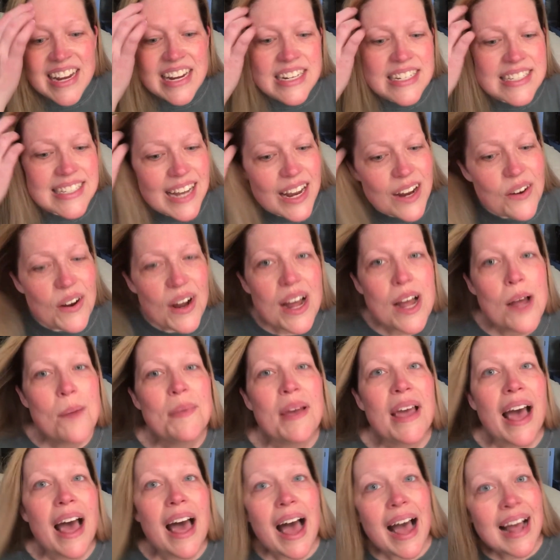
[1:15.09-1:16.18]
So
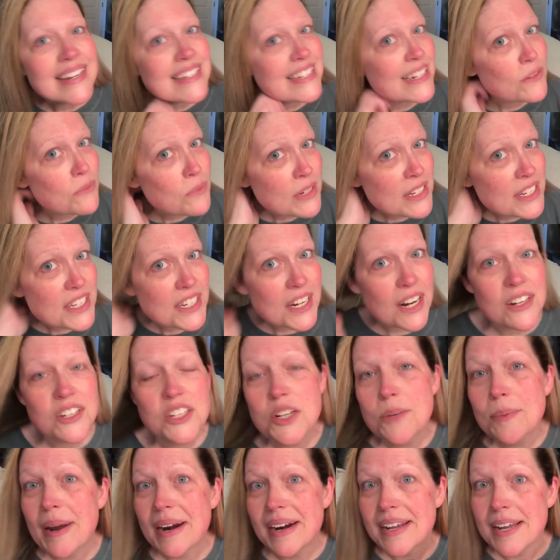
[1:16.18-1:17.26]
I did want to talk to
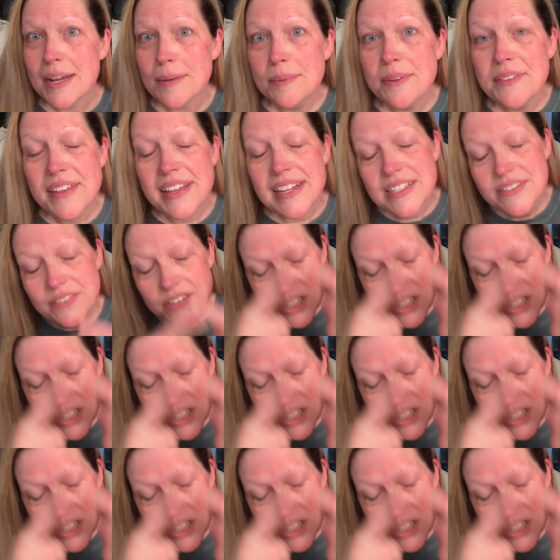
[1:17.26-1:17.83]
you about a couple of things.